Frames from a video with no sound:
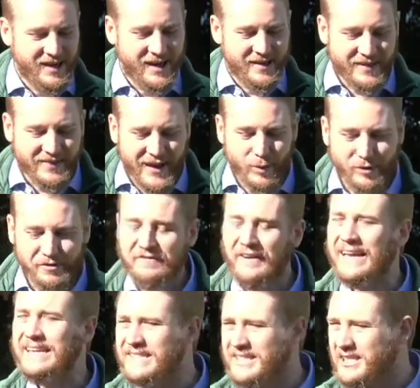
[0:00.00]
that they were
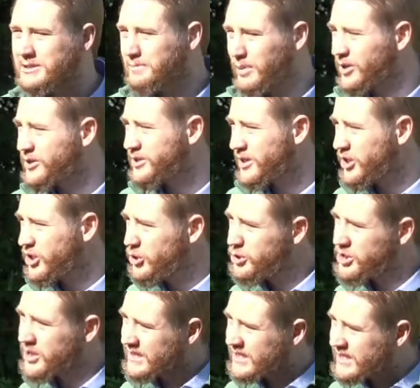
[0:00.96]
facing
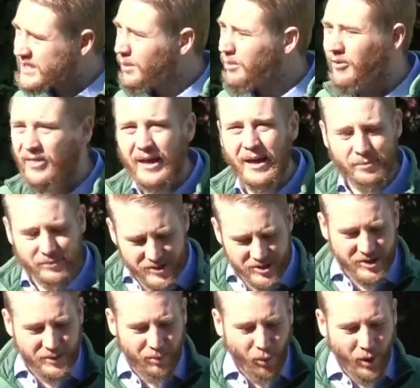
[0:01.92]
persecution, some of them to
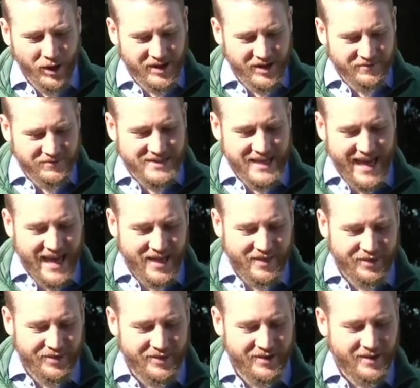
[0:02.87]
the point of
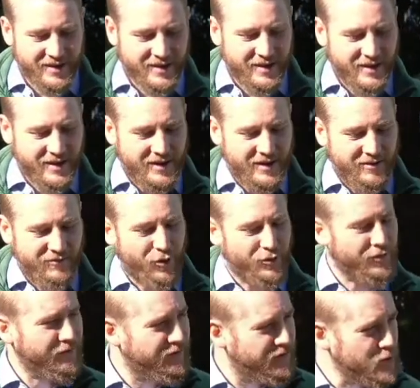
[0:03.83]
death, for
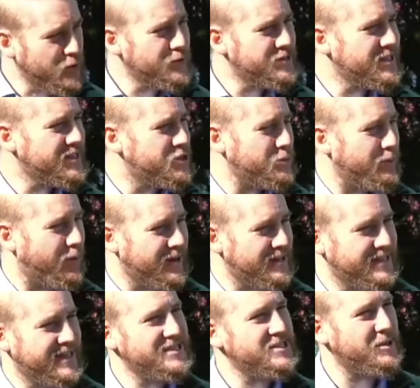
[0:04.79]
refusing to
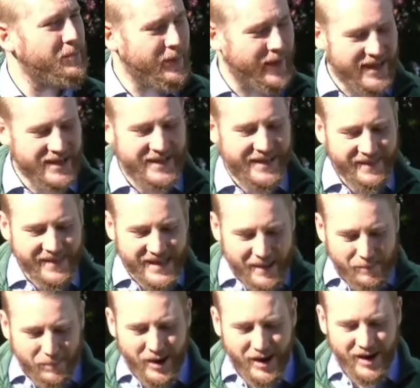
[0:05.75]
participate in the
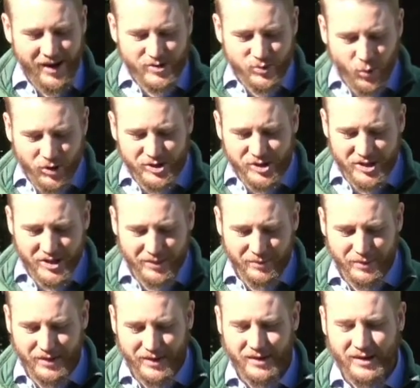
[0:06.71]
empire's
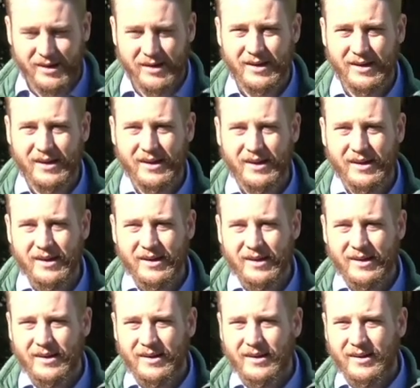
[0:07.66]
worship
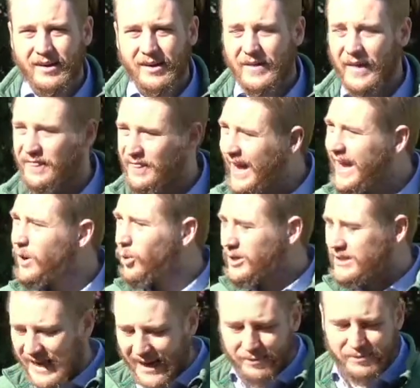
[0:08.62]
that they were
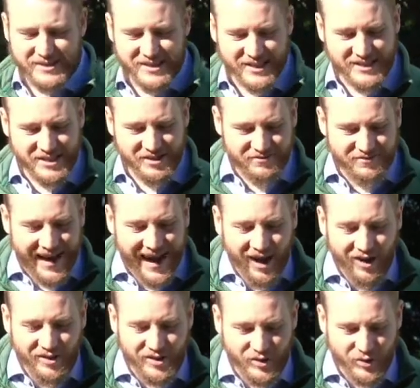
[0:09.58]
tempted to
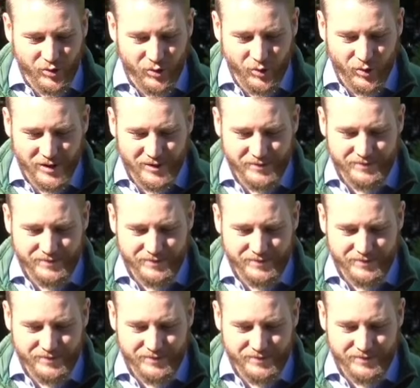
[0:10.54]
value